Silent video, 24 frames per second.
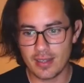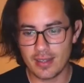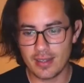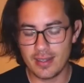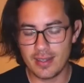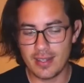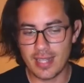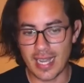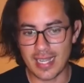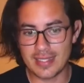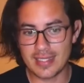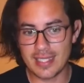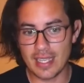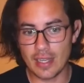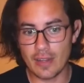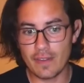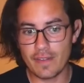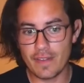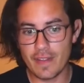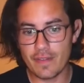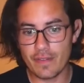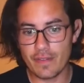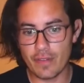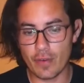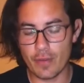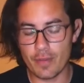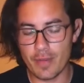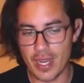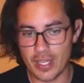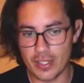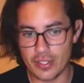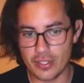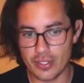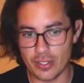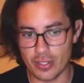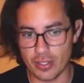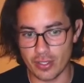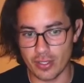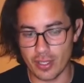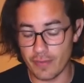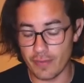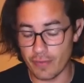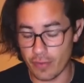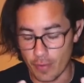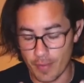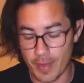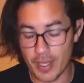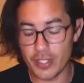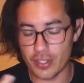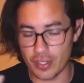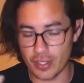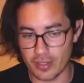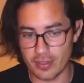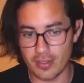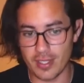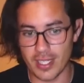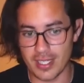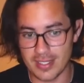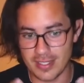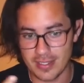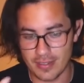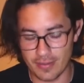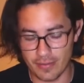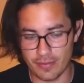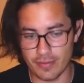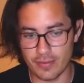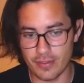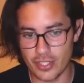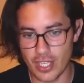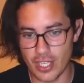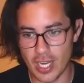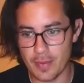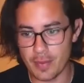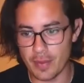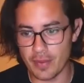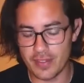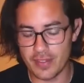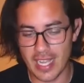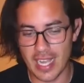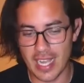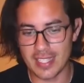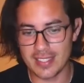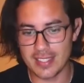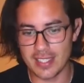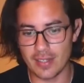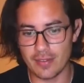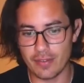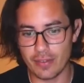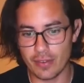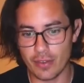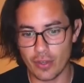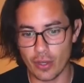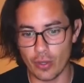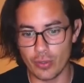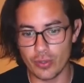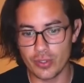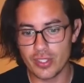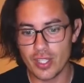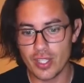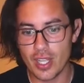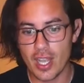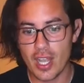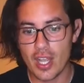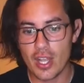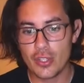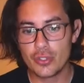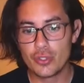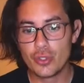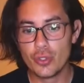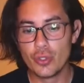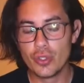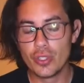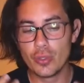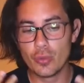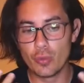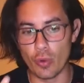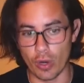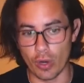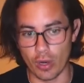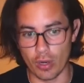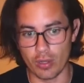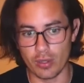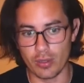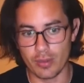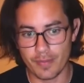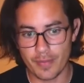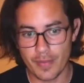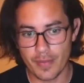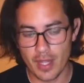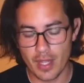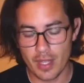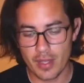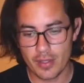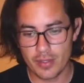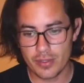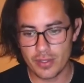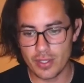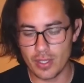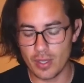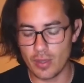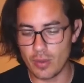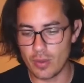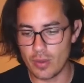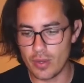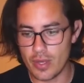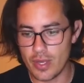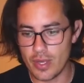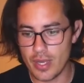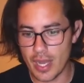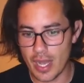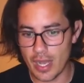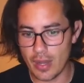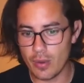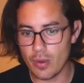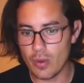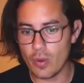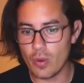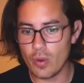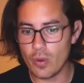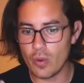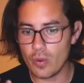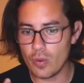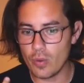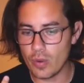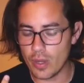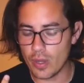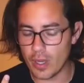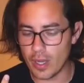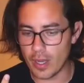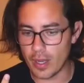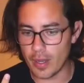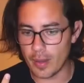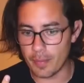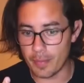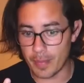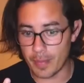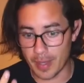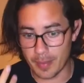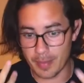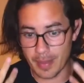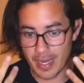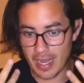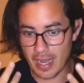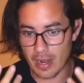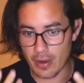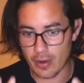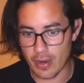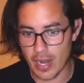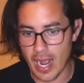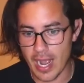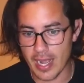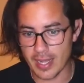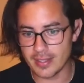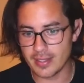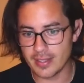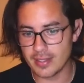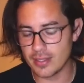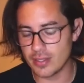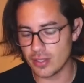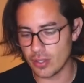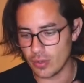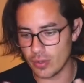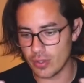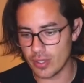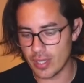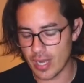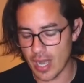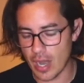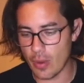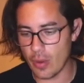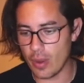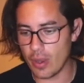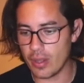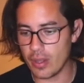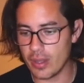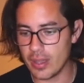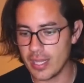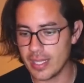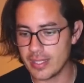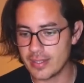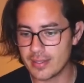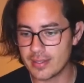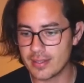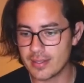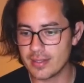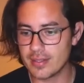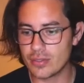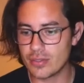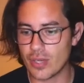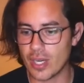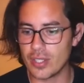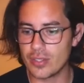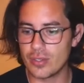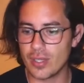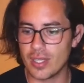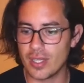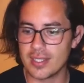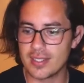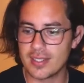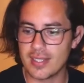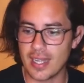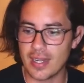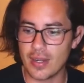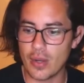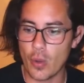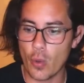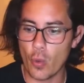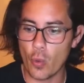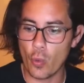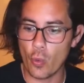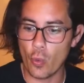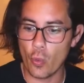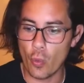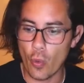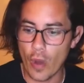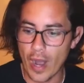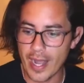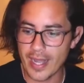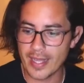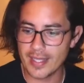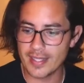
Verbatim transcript: data of information in shape of data, of codes, to the world. So now, by our eyes. So now let's try to understand why